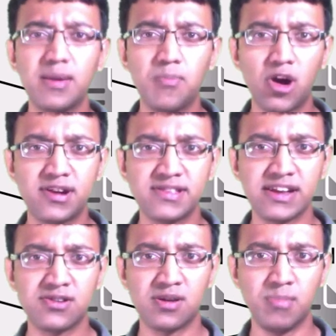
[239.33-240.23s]
very important
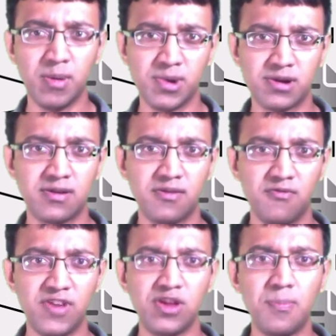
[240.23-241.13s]
thing to remember
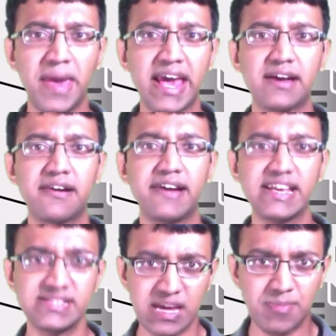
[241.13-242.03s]
when you make
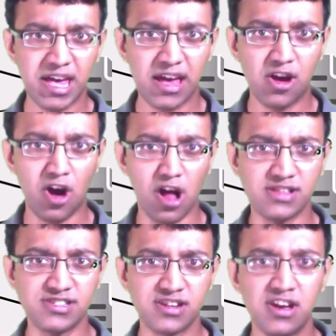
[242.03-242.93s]
REST API
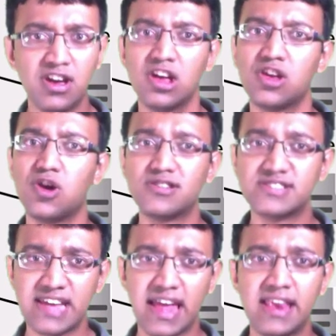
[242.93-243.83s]
calls, you're
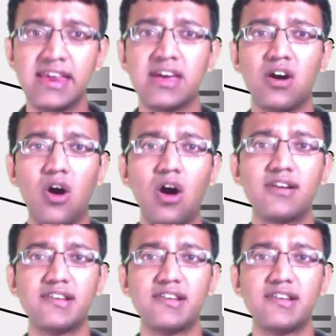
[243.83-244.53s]
sending or